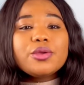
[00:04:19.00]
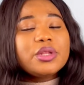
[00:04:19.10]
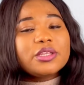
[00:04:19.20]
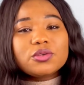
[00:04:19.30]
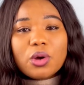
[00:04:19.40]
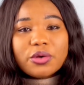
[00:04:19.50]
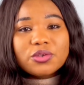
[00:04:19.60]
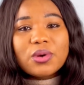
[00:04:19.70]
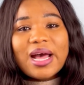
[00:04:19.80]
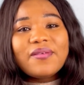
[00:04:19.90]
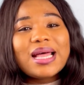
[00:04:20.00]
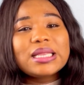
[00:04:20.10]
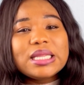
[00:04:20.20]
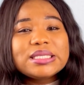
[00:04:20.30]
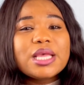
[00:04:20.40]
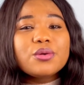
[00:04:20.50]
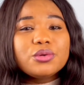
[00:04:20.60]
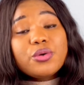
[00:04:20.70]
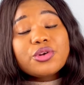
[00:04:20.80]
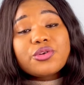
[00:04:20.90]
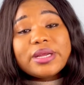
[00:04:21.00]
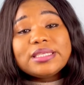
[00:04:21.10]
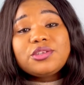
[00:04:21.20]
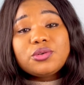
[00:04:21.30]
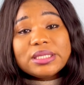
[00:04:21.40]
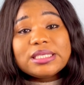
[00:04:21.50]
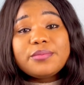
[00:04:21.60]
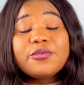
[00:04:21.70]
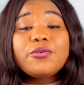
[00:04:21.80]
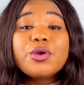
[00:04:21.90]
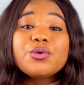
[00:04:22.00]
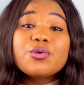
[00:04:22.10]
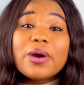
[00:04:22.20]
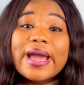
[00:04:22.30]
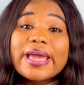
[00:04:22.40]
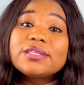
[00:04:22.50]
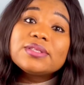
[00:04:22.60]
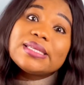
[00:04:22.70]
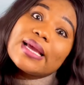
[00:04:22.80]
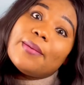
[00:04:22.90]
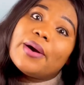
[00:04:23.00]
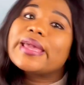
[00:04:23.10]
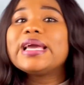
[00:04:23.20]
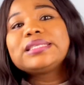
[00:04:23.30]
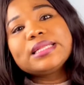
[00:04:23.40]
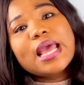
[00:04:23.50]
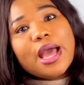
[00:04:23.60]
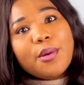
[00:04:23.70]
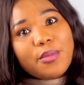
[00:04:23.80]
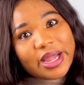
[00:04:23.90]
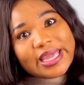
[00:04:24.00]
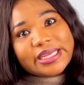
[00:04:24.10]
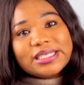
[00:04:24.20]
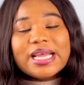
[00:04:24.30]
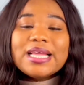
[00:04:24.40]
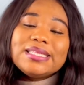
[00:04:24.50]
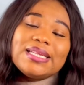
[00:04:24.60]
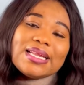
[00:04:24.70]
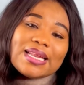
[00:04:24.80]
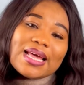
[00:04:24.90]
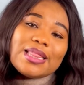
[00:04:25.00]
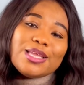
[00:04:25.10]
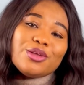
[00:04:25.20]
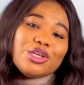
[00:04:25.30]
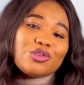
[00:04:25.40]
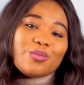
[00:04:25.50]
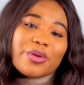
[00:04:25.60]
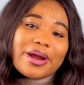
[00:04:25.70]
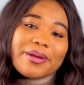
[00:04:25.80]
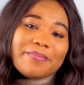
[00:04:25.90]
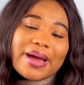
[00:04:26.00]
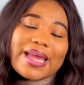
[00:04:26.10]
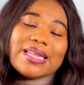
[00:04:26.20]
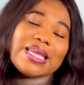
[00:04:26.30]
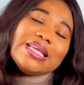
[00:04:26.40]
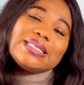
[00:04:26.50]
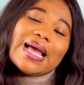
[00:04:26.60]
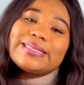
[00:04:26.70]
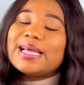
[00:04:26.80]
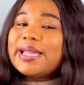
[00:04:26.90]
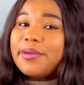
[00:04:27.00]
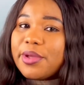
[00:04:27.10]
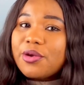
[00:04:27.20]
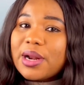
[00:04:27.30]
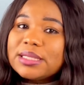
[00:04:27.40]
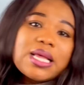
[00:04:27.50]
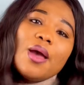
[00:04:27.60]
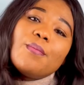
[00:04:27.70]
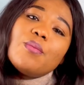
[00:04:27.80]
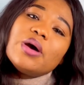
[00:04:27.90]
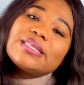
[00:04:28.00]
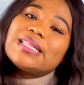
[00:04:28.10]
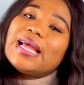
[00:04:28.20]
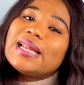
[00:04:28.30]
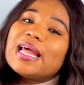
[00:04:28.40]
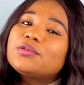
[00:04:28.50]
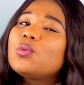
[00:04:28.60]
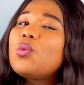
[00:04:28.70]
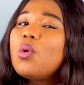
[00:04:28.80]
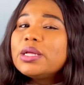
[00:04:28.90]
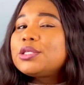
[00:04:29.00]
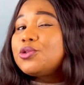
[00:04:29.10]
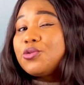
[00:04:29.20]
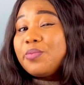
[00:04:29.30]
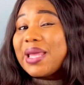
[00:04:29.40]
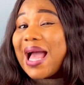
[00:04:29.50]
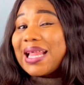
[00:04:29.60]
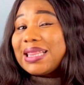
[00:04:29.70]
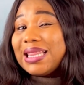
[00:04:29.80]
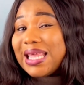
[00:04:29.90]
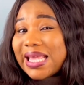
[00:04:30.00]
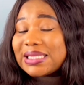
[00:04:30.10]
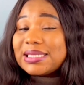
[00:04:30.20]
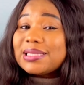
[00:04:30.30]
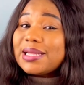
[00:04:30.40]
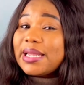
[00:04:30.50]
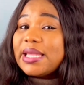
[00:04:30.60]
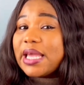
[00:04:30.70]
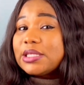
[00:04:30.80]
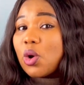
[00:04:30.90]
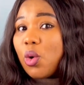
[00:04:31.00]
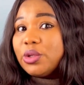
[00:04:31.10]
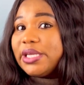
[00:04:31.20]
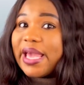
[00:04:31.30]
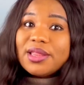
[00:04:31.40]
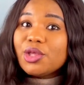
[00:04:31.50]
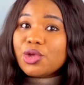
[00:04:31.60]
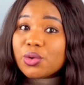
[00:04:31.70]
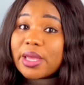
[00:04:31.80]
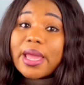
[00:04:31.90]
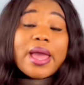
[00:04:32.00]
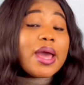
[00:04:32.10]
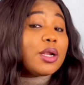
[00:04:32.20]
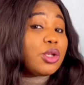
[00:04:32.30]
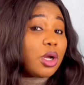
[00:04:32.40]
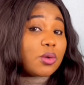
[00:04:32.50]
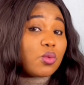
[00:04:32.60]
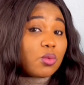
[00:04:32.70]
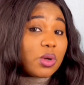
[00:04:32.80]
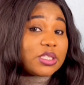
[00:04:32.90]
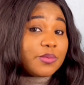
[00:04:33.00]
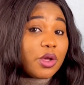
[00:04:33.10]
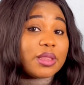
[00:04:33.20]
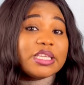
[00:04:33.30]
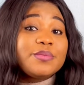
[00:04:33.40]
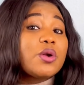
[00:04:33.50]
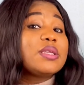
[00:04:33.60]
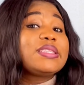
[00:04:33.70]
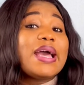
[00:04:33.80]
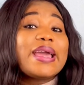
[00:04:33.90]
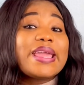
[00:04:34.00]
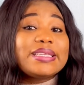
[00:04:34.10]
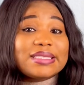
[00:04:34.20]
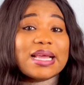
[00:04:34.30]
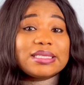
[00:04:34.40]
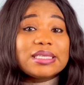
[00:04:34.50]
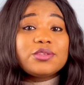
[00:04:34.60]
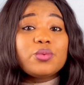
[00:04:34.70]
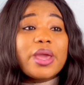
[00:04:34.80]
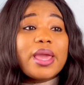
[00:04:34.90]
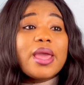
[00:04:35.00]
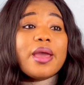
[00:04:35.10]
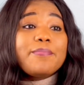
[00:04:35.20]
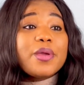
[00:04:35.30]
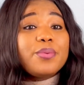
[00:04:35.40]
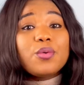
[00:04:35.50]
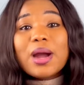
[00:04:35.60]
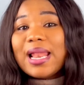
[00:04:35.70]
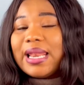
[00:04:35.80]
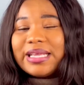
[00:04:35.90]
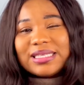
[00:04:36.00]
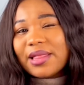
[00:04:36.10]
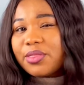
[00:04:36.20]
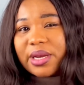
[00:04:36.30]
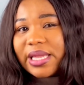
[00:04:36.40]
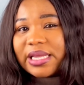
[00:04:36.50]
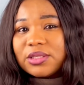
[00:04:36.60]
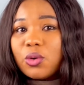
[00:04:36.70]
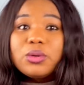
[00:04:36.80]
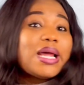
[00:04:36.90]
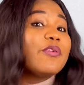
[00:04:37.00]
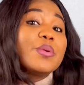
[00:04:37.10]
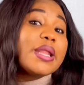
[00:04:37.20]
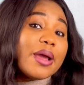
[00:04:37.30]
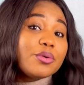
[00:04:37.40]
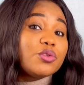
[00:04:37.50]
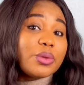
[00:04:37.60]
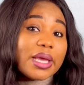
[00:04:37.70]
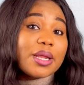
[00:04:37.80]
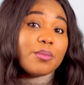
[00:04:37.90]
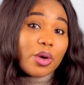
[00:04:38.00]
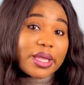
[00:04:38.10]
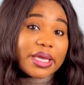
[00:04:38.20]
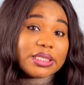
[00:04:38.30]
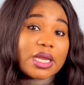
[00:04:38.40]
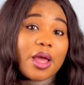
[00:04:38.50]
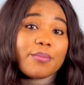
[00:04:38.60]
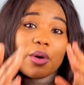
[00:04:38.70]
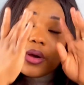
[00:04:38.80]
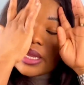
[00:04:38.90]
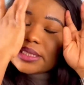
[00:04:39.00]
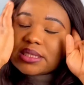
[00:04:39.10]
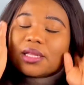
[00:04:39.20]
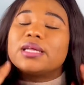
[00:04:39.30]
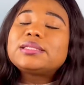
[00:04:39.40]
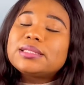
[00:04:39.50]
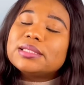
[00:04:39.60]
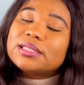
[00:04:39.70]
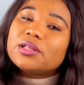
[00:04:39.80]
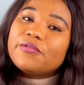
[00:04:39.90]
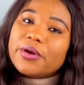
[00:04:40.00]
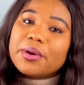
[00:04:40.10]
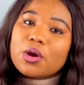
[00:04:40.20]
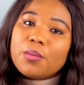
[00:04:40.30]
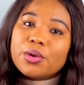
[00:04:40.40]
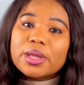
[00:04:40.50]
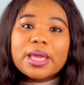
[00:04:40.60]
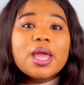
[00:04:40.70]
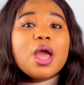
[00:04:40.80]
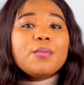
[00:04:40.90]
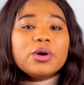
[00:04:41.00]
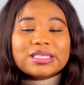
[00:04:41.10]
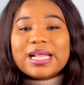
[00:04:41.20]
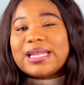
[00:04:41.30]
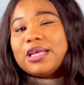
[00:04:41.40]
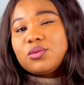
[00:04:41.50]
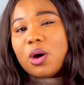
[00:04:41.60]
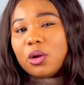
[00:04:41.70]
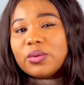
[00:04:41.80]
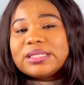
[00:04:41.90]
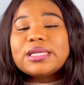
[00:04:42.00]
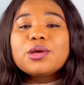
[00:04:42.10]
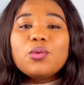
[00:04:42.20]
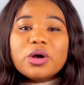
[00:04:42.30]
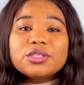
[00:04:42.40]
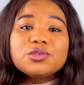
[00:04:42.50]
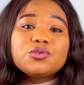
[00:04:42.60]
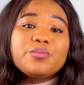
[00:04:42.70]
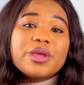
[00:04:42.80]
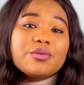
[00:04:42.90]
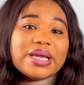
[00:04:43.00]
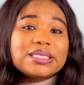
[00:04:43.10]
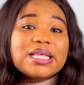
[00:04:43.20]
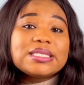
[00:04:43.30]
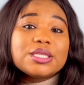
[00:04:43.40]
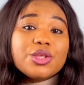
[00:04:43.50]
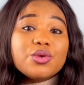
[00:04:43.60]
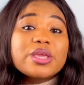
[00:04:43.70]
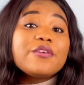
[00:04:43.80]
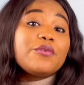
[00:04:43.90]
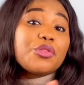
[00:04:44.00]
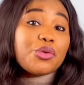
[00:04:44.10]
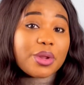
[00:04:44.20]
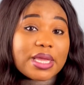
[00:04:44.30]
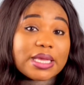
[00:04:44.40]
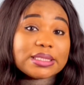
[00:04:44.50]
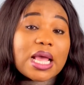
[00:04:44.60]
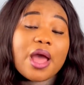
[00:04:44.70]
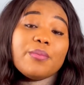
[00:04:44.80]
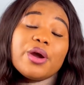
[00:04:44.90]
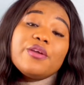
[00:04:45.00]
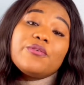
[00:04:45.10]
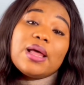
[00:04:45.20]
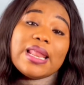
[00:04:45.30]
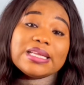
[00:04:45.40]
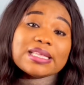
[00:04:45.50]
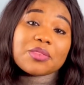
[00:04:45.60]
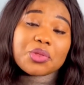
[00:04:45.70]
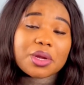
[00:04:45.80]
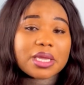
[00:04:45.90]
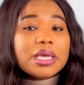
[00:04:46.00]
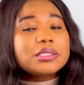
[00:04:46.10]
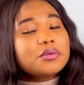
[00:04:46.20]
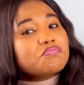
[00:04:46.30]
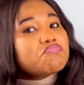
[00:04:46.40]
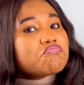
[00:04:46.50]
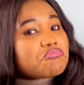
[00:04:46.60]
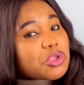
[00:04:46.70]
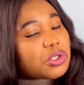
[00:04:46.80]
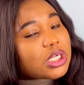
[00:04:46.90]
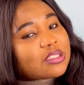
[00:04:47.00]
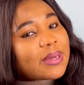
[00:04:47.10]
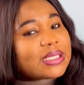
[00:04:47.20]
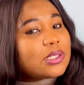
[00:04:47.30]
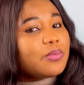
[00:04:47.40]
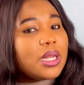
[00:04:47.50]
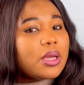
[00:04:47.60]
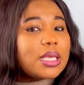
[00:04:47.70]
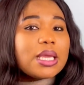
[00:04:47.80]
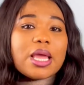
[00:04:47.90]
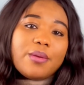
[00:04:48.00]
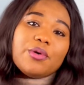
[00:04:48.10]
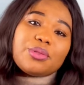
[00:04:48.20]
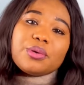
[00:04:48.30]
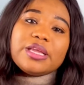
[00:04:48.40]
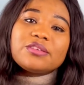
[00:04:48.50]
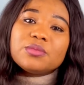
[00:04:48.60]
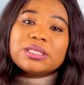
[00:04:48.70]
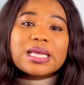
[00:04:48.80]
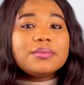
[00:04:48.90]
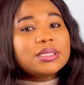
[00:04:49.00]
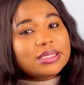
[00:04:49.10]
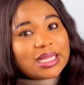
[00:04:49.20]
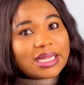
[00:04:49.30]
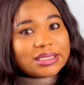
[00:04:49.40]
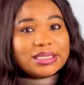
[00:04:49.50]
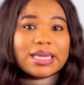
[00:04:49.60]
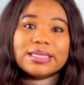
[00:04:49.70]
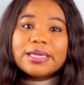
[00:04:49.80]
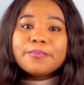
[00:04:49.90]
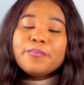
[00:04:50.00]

you need to also have at least a good credit rating before you go ahead to think about getting a mortgage. Then another thing you need to bear in mind is, as an immigrant, most lenders will want you to be at least 3 years old here in the UK. Don't quote me on this, because there are instances where people who are less than 3 years old have been able to get a mortgage, but it's not very common. Okay, most lenders will always say they want you to be a resident in the UK for 3 years. But if you are less than 3 years, You just might still be lucky, but 3 years most times is like the standard.